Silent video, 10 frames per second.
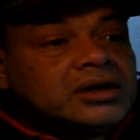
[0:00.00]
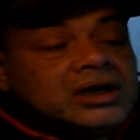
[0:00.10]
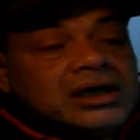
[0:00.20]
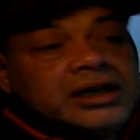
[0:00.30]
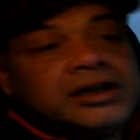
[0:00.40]

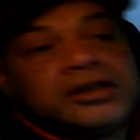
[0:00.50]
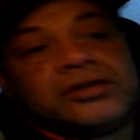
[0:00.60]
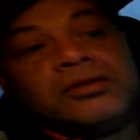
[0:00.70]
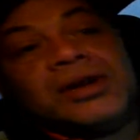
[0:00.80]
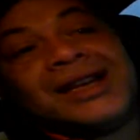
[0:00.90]
lineage
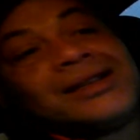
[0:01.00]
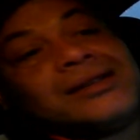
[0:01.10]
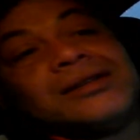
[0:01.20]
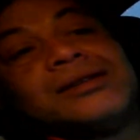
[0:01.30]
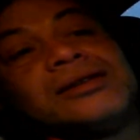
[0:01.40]

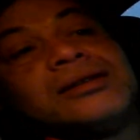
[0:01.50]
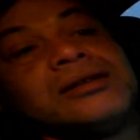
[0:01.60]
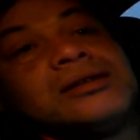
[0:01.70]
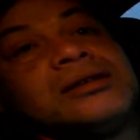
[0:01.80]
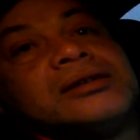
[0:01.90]
OS
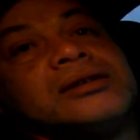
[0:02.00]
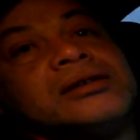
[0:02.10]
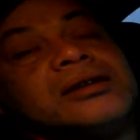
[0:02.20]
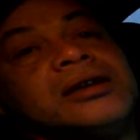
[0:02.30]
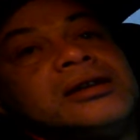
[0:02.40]

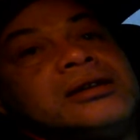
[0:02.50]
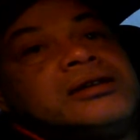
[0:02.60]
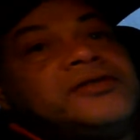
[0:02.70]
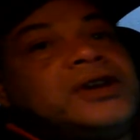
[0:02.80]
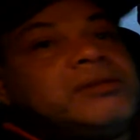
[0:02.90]
and its
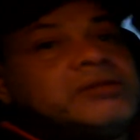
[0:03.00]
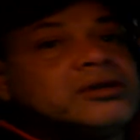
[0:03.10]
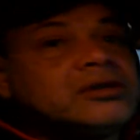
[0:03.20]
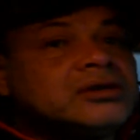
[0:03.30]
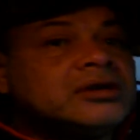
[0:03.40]

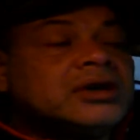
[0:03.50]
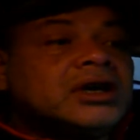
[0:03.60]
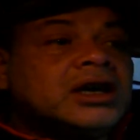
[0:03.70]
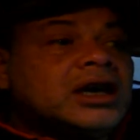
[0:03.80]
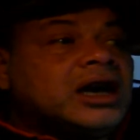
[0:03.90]
developers
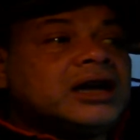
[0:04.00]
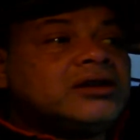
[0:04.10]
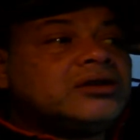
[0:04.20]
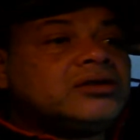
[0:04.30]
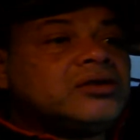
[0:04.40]
are
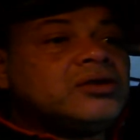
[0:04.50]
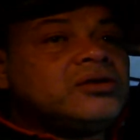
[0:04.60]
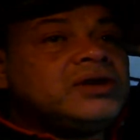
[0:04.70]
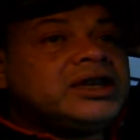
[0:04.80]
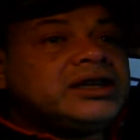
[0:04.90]
not
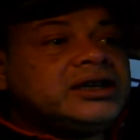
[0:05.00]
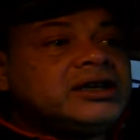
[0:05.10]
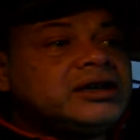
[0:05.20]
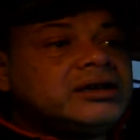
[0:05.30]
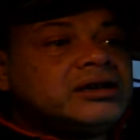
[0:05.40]
only
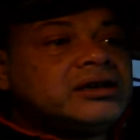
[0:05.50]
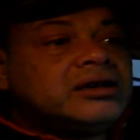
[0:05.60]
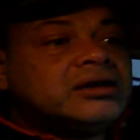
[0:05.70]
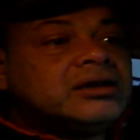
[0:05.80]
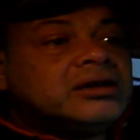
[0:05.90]
creating